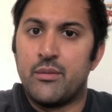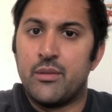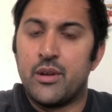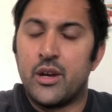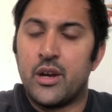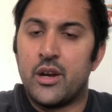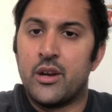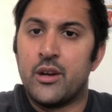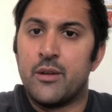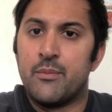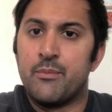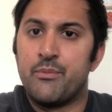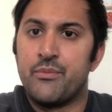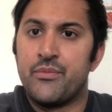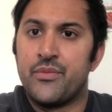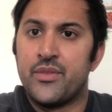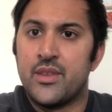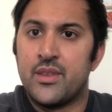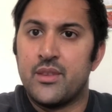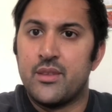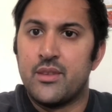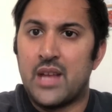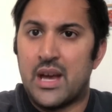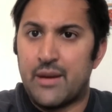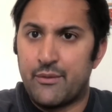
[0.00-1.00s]

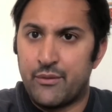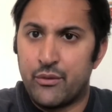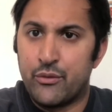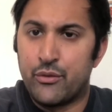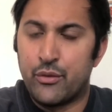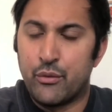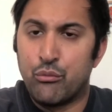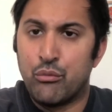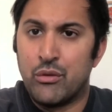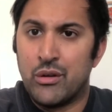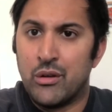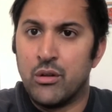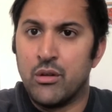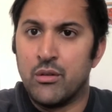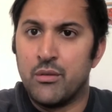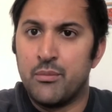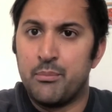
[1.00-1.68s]
having some real